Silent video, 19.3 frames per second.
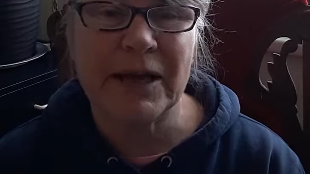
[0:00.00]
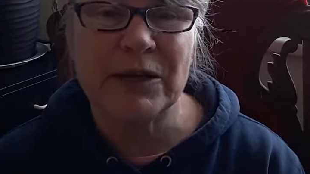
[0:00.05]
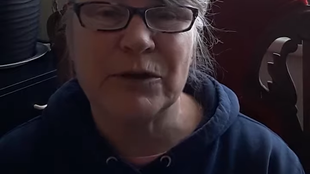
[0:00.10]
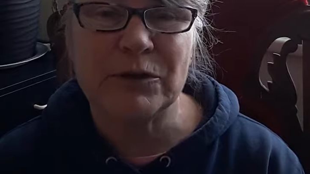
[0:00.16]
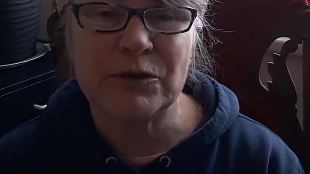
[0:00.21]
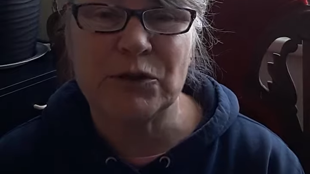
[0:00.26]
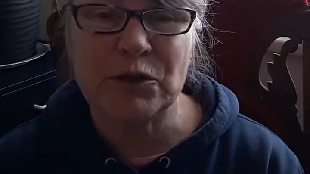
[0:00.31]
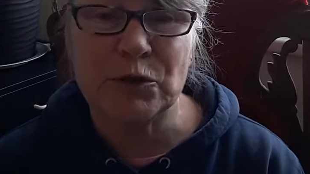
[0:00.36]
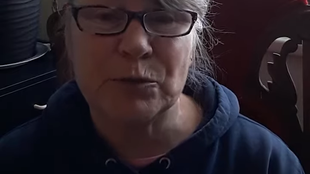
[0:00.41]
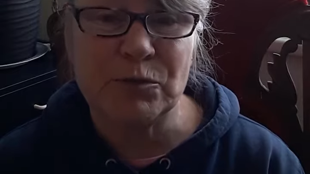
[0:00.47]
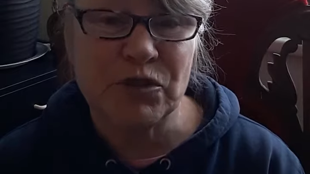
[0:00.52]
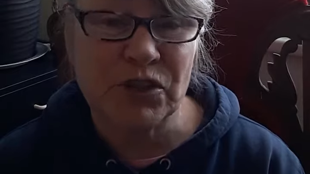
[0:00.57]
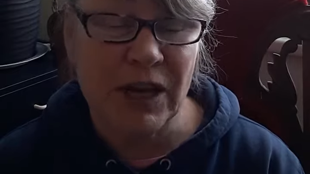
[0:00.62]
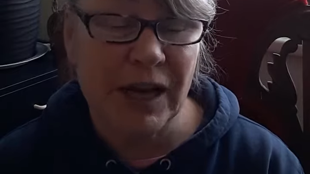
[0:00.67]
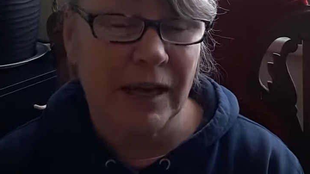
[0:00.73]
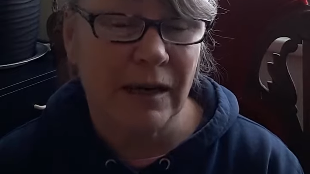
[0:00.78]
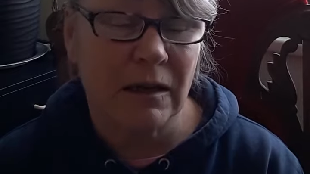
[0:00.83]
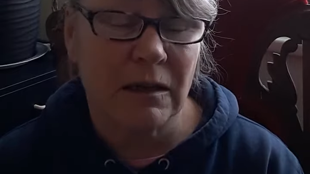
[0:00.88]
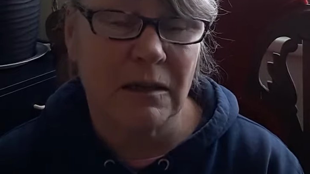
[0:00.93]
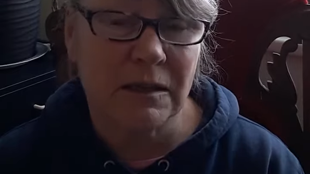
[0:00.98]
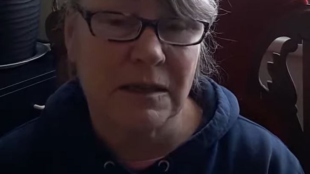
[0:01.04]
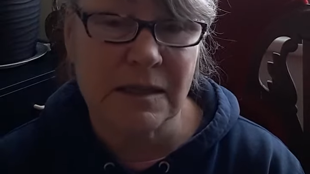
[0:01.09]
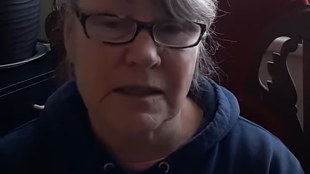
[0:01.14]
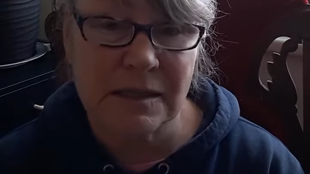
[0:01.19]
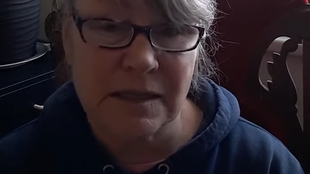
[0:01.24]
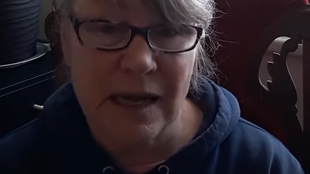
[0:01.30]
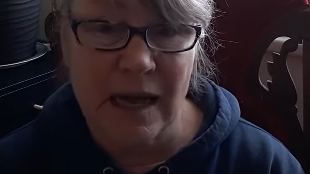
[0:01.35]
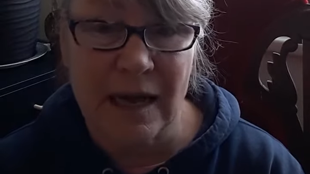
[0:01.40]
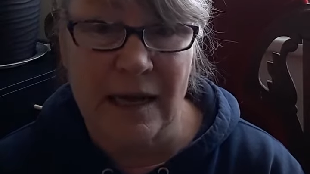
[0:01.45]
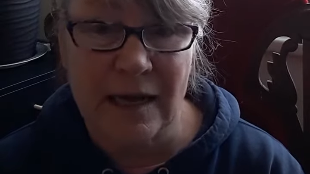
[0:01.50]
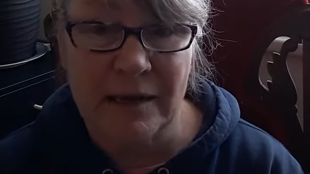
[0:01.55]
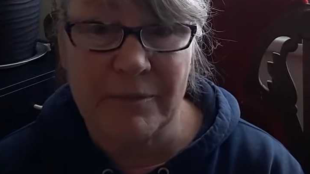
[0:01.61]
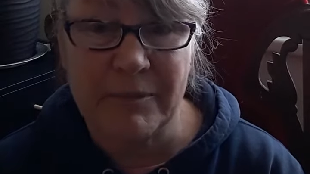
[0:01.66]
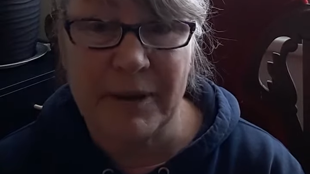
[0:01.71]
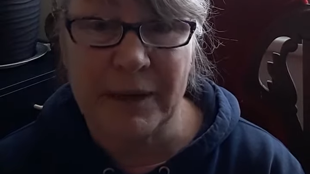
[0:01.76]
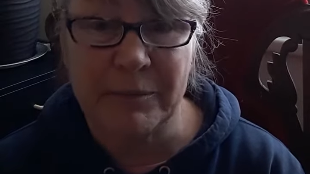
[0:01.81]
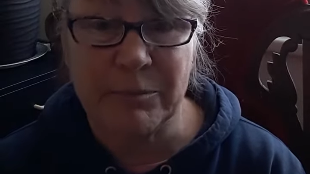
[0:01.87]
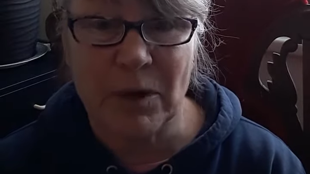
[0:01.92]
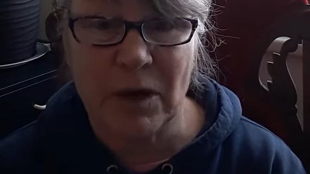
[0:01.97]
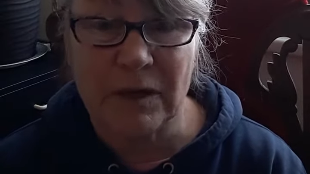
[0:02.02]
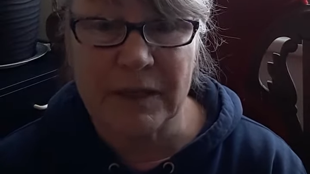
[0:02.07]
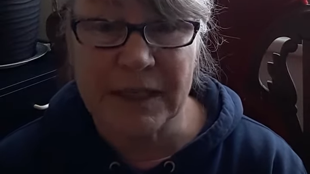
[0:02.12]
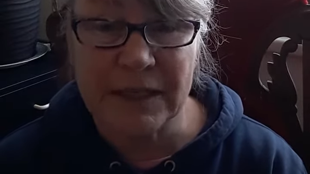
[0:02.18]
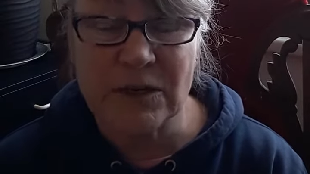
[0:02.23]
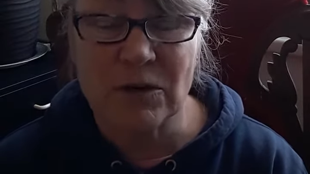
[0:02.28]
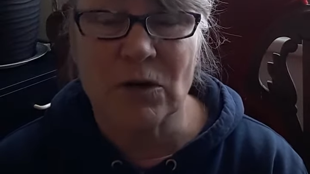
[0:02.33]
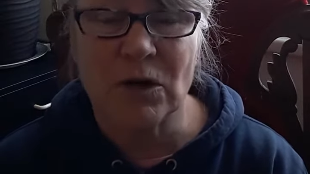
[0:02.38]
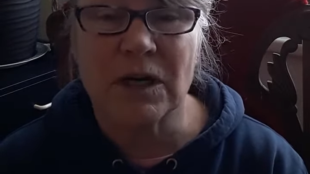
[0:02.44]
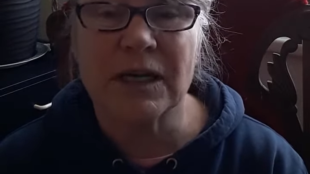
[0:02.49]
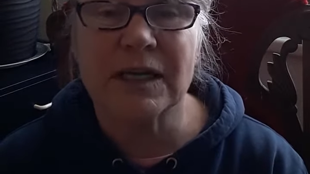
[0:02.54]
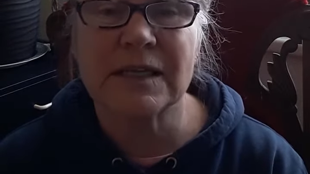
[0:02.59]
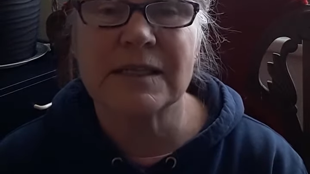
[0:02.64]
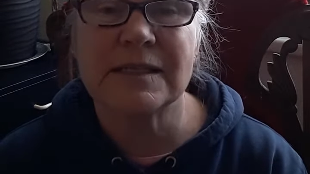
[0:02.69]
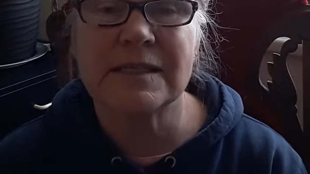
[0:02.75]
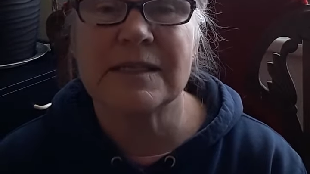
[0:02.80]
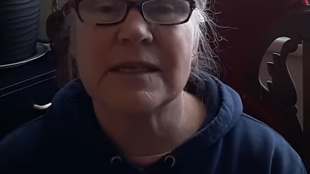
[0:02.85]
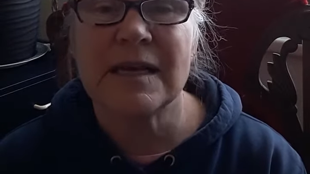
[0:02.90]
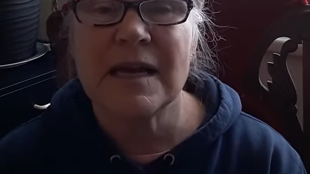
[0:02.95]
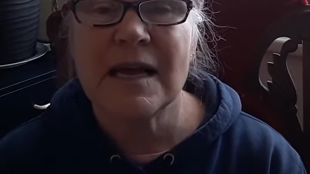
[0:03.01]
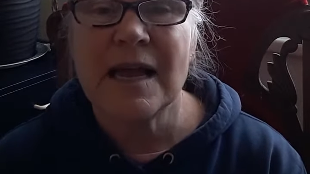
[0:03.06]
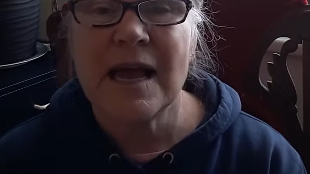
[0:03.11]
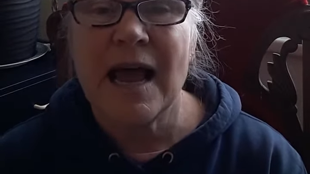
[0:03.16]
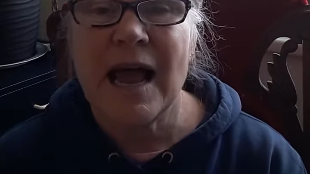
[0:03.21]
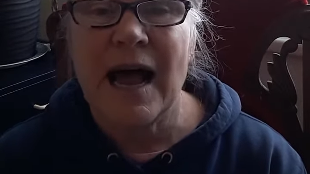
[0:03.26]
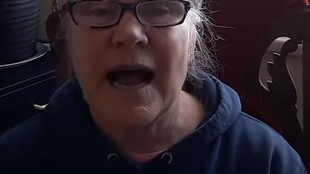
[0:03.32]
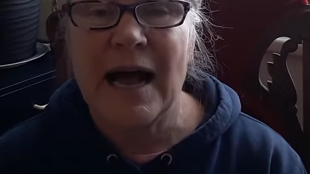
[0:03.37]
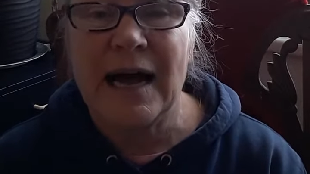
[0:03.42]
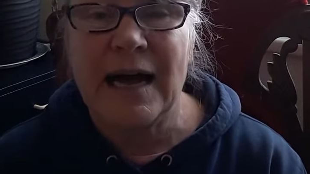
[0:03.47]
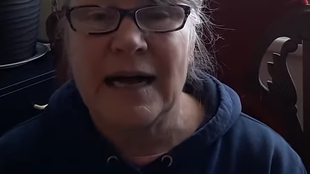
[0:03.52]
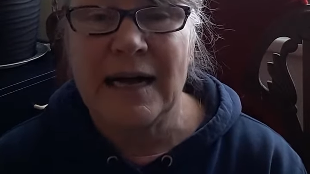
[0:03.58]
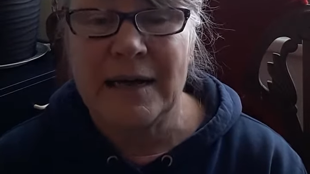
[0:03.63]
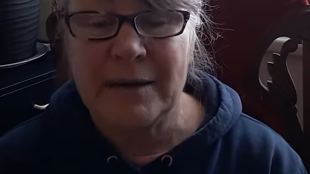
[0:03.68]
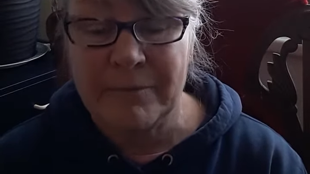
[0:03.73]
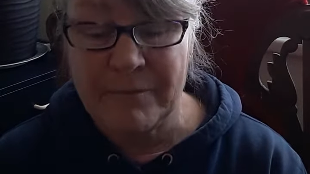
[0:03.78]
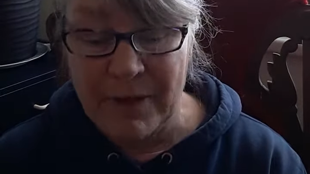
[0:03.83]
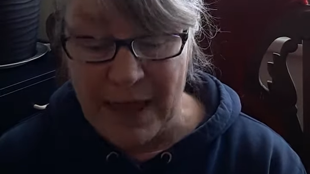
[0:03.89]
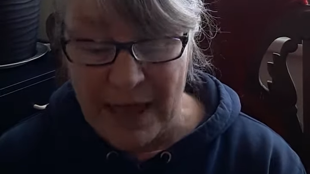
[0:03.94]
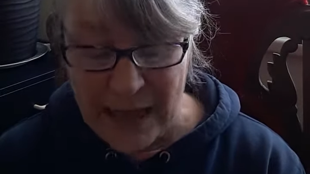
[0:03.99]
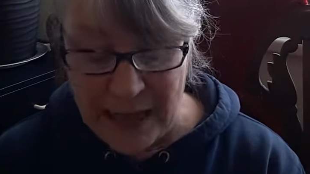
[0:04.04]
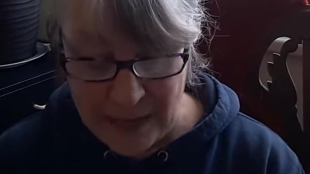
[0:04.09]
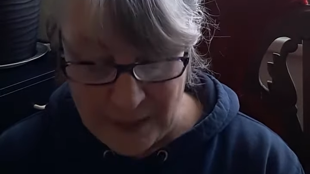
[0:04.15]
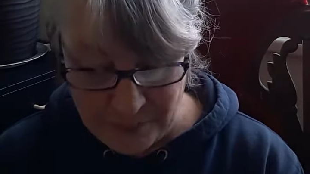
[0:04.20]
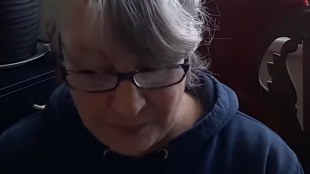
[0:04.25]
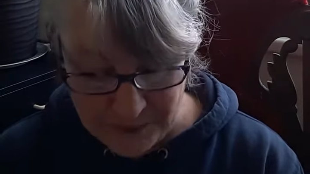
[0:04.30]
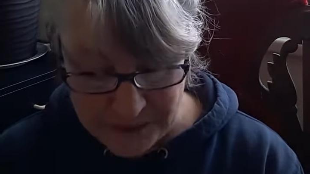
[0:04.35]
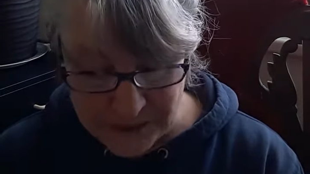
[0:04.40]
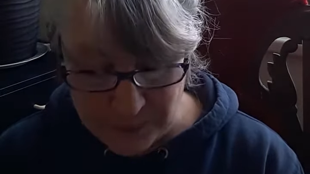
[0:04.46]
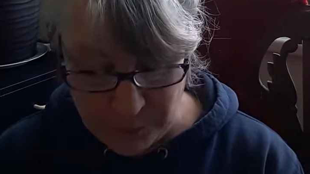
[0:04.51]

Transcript: YouTube channel is at Pauline Horrocks. And this